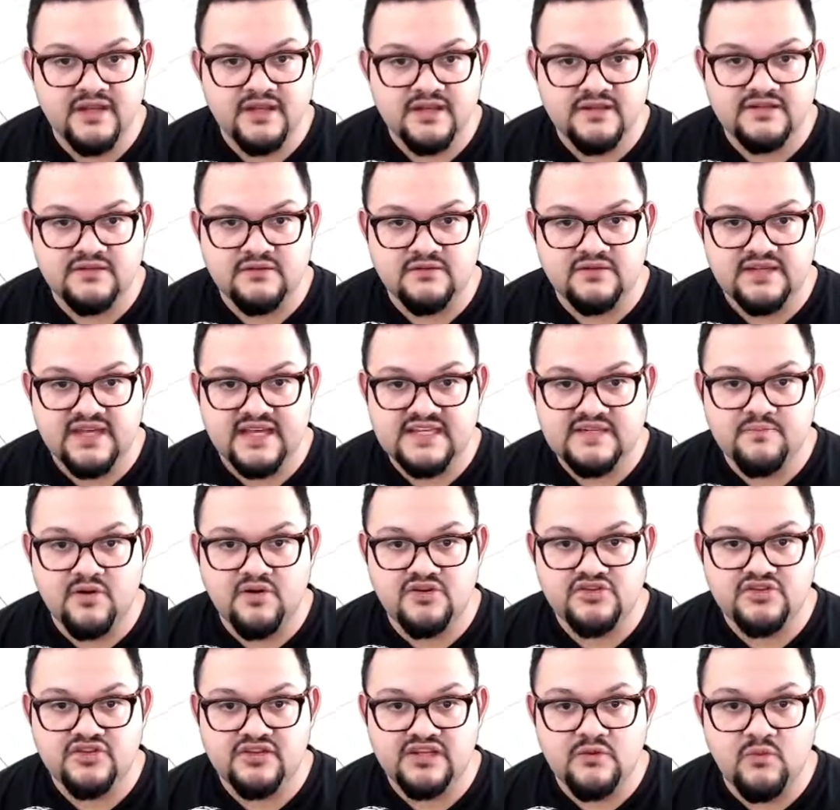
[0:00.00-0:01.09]
So that's
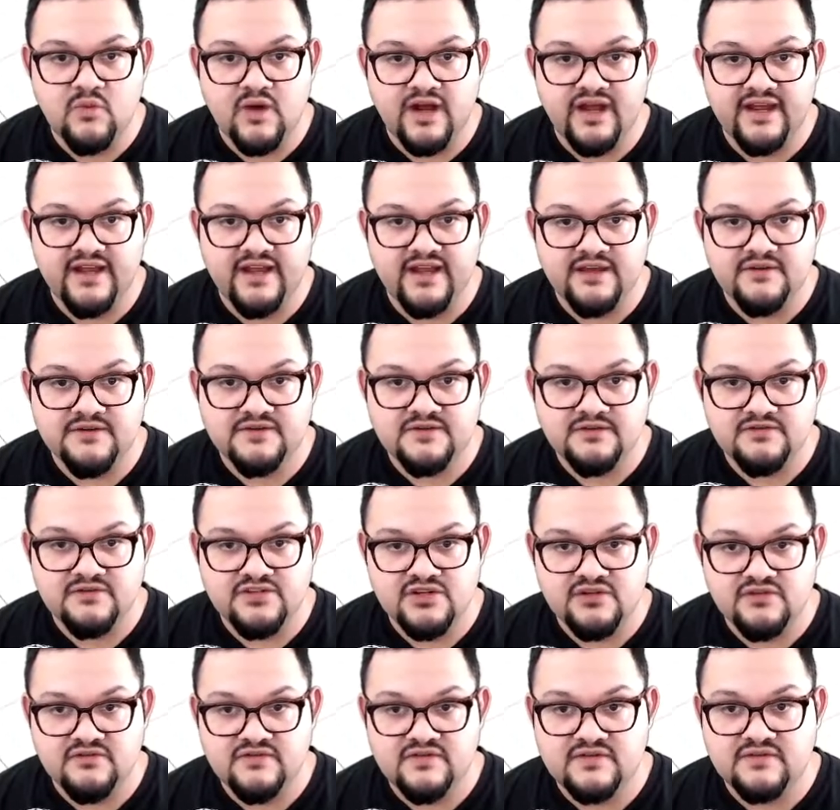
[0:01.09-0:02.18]
partially why I also
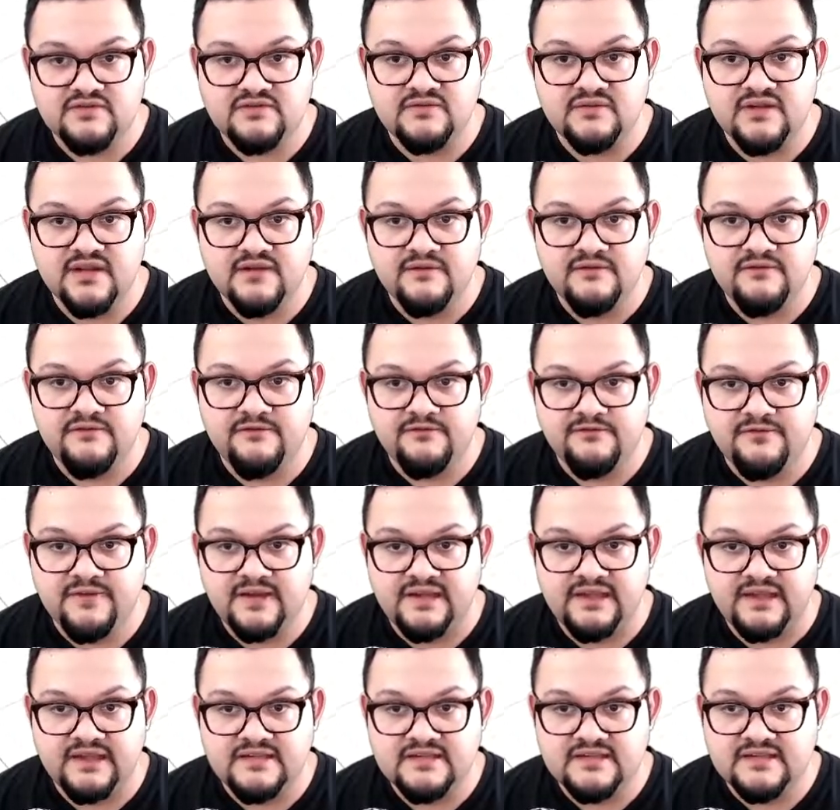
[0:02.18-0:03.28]
chose to
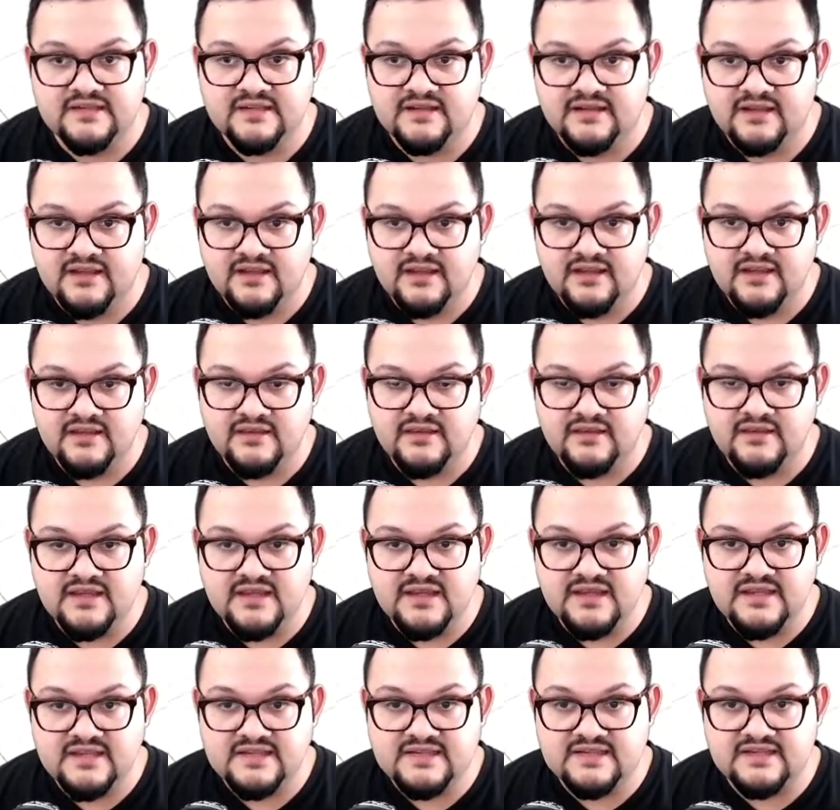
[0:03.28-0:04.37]
fillet
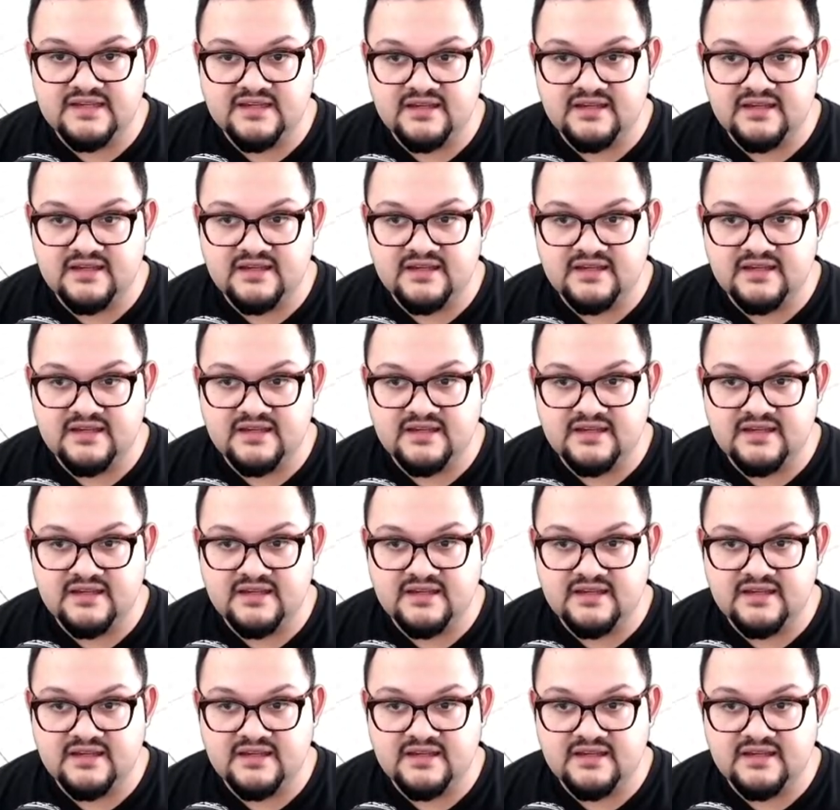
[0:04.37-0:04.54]
these